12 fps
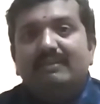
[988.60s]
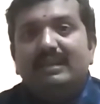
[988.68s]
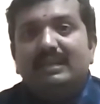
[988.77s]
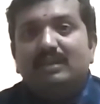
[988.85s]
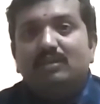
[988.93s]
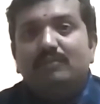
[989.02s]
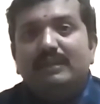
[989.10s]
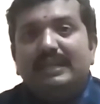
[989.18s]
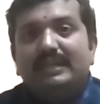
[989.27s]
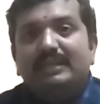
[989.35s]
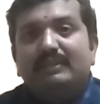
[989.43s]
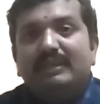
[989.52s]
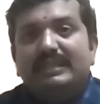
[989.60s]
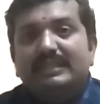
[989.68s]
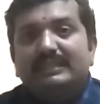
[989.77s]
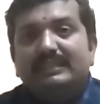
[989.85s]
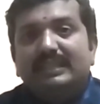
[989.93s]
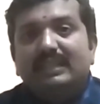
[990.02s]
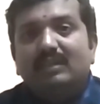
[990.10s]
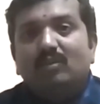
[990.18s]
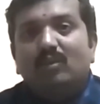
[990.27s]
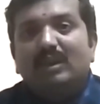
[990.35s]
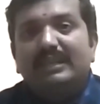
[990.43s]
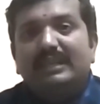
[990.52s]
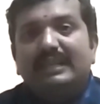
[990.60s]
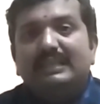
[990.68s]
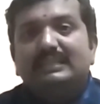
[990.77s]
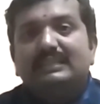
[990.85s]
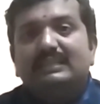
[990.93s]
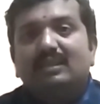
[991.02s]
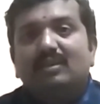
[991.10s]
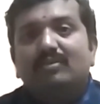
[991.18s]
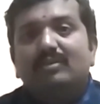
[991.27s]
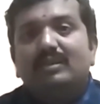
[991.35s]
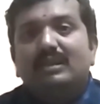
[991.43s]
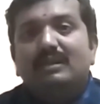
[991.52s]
where you begin to understand what kinds of